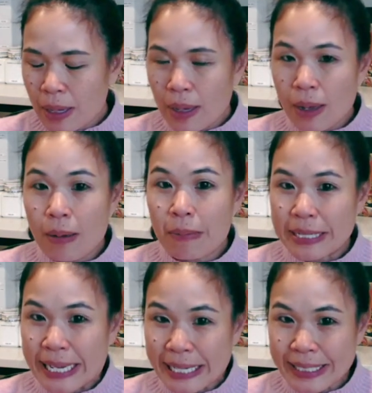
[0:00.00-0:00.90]
My
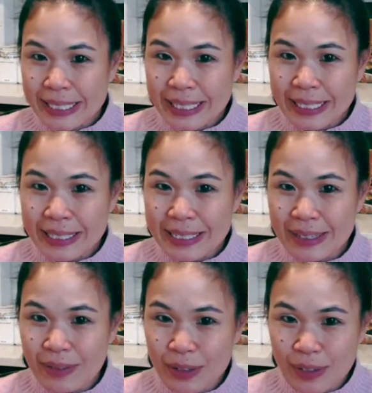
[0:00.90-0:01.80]
day-to-day is,
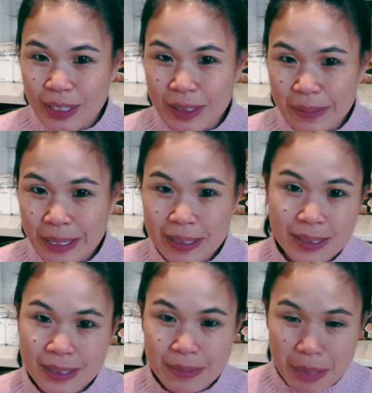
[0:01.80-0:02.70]
if you're following me,
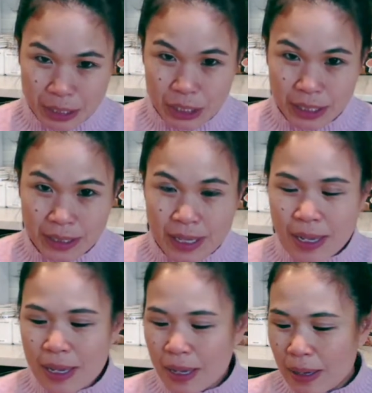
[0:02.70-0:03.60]
it's matcha.
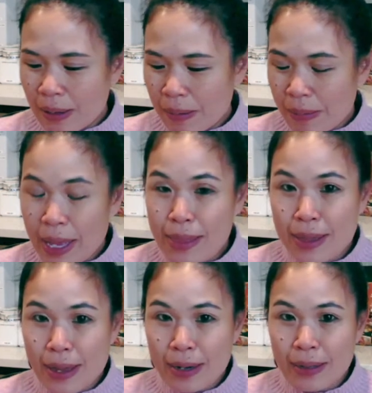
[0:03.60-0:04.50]
And
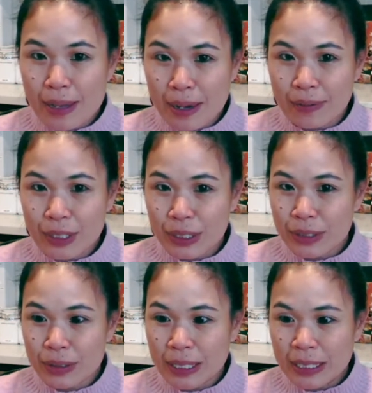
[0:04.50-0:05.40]
then in the
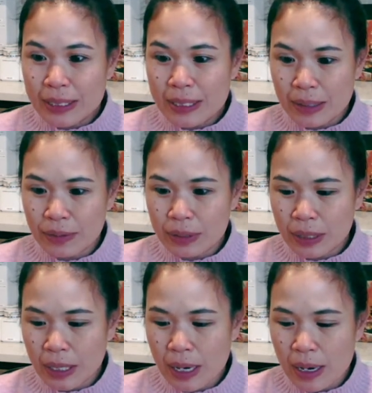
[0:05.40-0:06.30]
afternoon, I
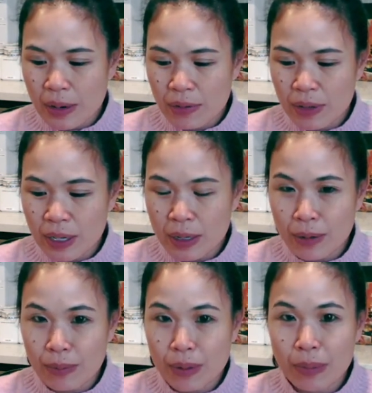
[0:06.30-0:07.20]
definitely have
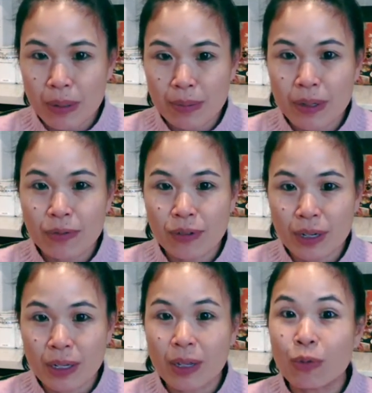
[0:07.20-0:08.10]
the Bourbon
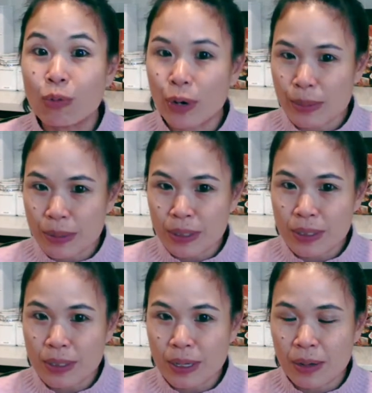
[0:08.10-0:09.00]
Vanilla
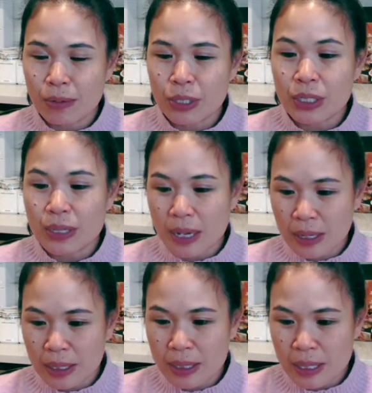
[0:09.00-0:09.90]
Rooibos, which is not
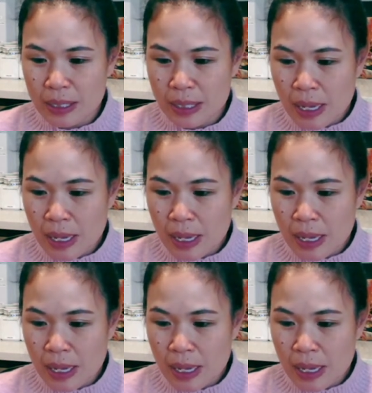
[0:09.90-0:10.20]
in this